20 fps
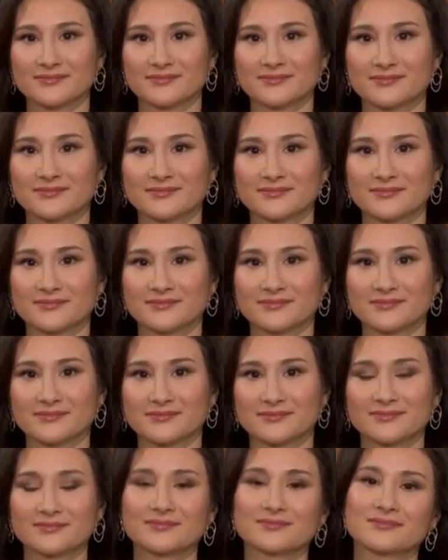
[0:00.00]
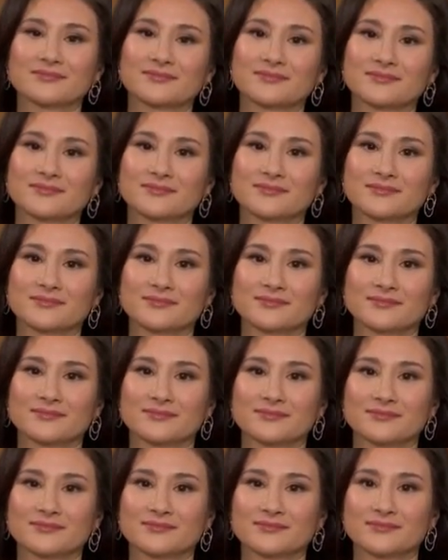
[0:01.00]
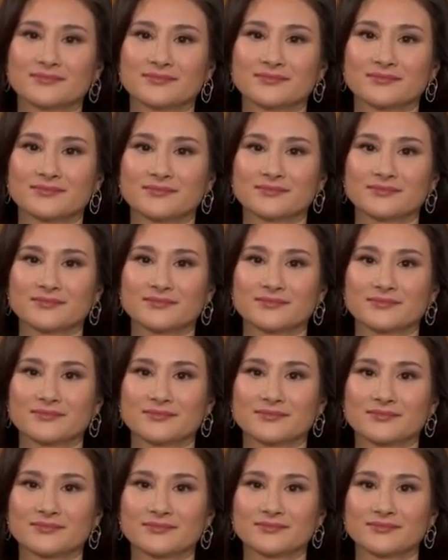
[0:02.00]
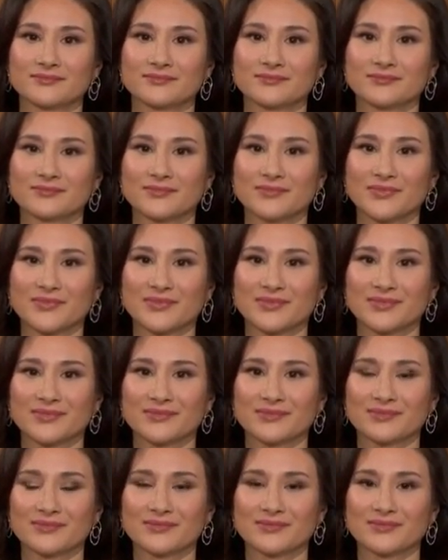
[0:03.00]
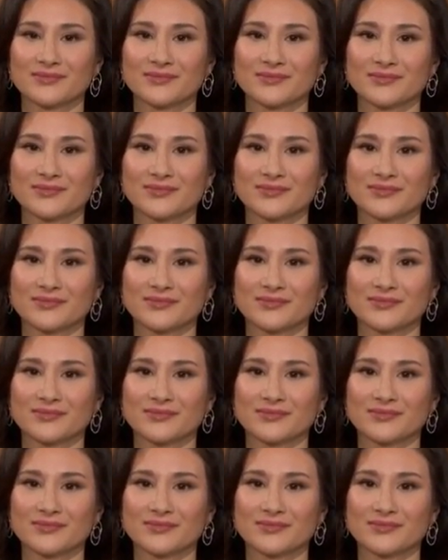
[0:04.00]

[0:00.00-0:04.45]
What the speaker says: The person shown says nothing.